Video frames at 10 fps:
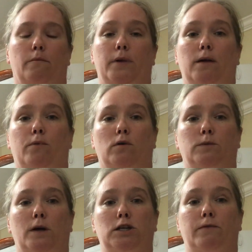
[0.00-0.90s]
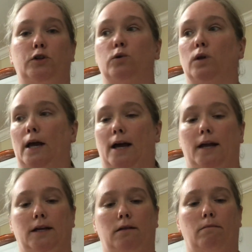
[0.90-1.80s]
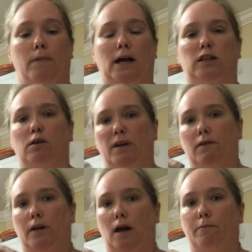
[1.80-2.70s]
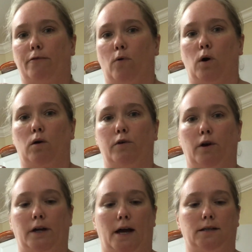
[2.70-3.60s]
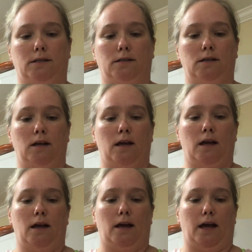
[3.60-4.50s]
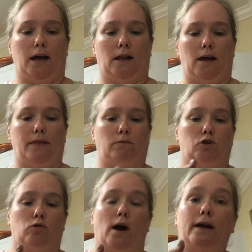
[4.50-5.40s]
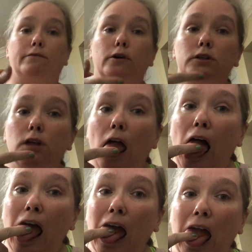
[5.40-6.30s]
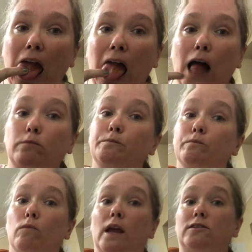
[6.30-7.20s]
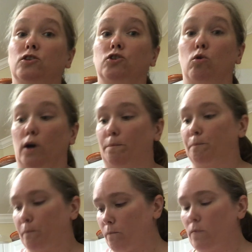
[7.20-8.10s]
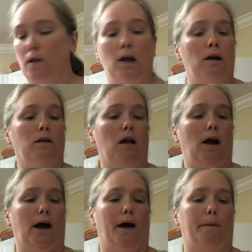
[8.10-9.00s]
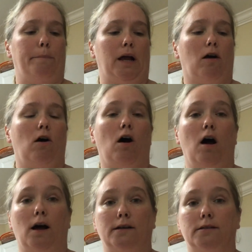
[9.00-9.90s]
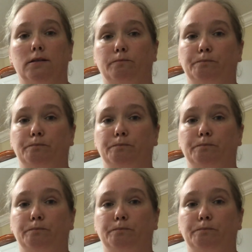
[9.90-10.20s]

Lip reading: people, especially if you do it like I did, make a little bit of it up for your guests and let them try it first. It's so good. Because